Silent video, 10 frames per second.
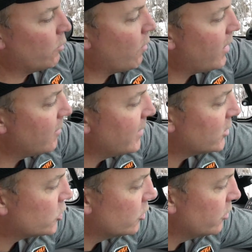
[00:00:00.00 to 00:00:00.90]
We wanted to
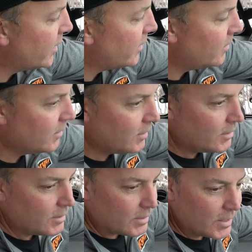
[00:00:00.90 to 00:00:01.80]
make sure that
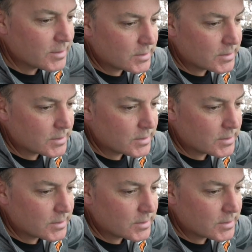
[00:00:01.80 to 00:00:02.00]
it